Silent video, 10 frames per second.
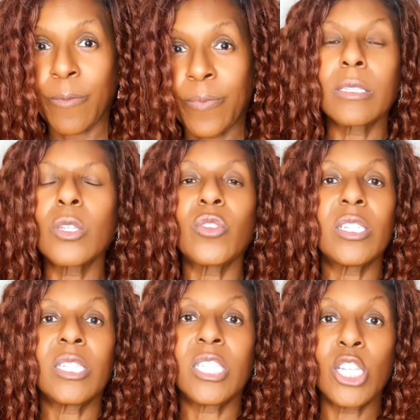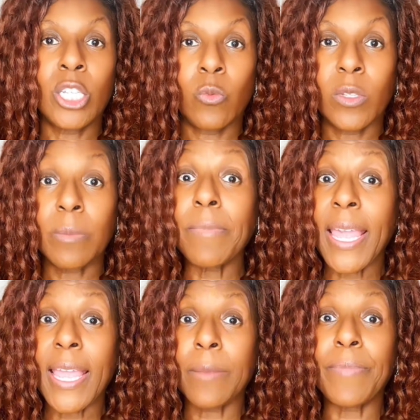So the decision was
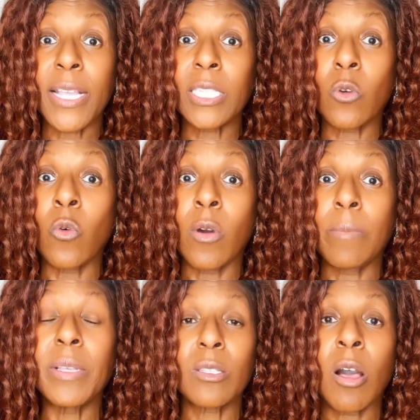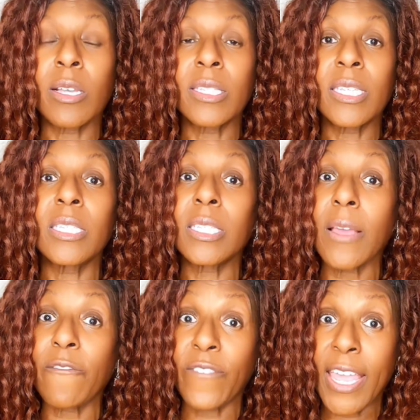made based on Miss Augustine's
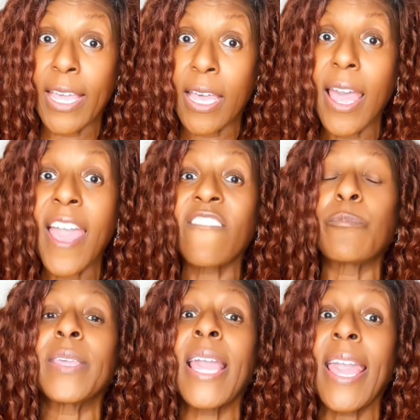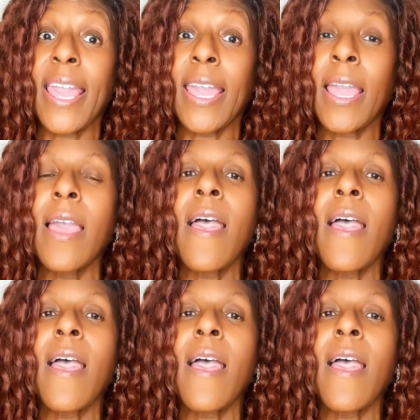fake FBA